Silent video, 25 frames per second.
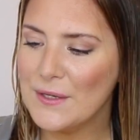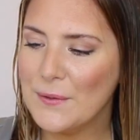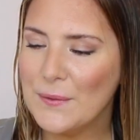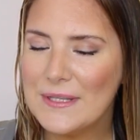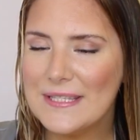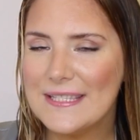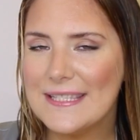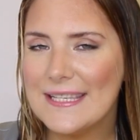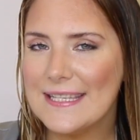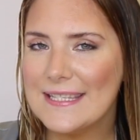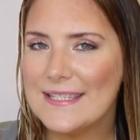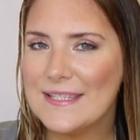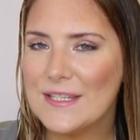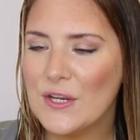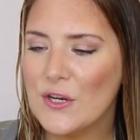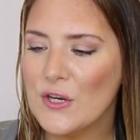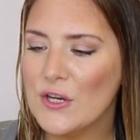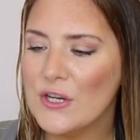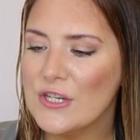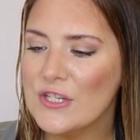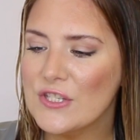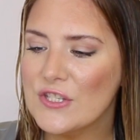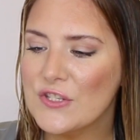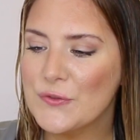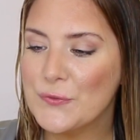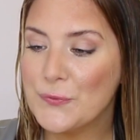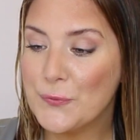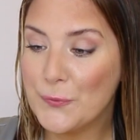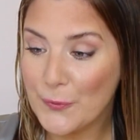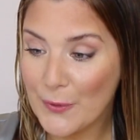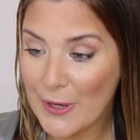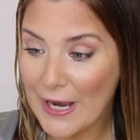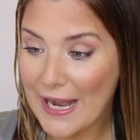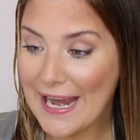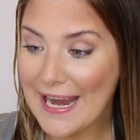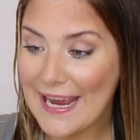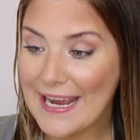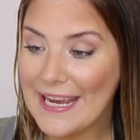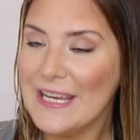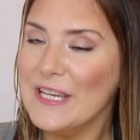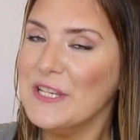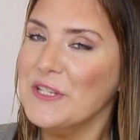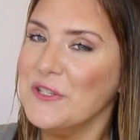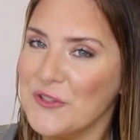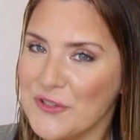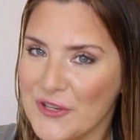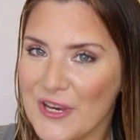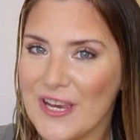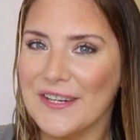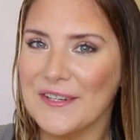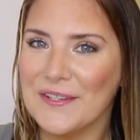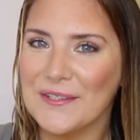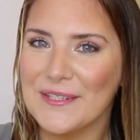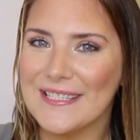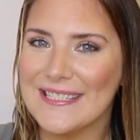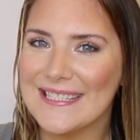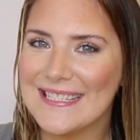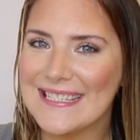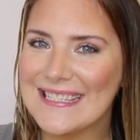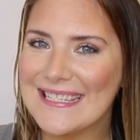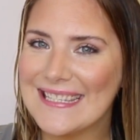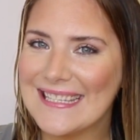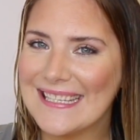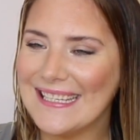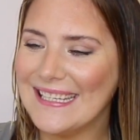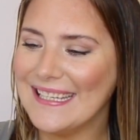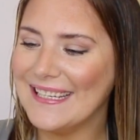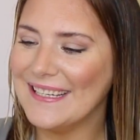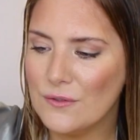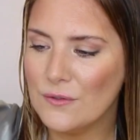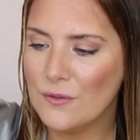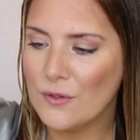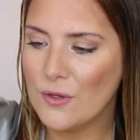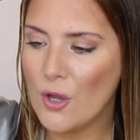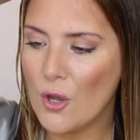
So it says here, spray generously.